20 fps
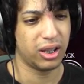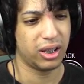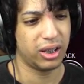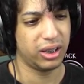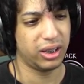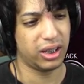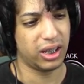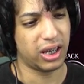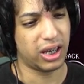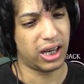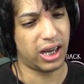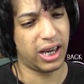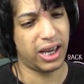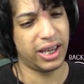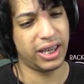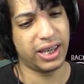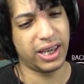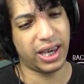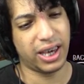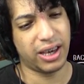Yeah,
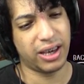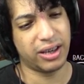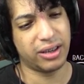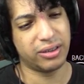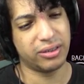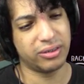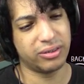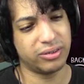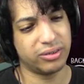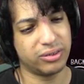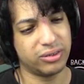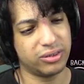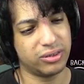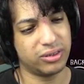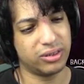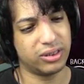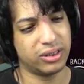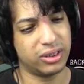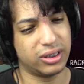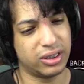I have...
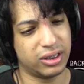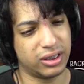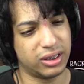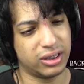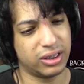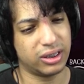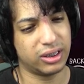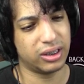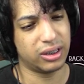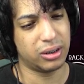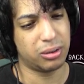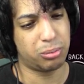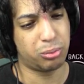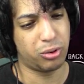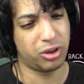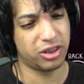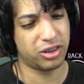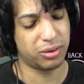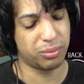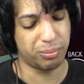
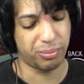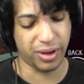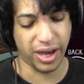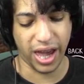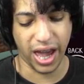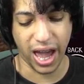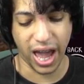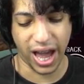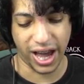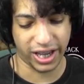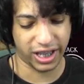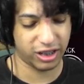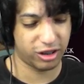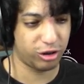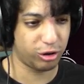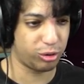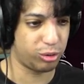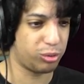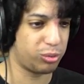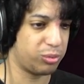Press back
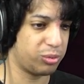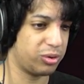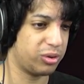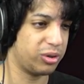to...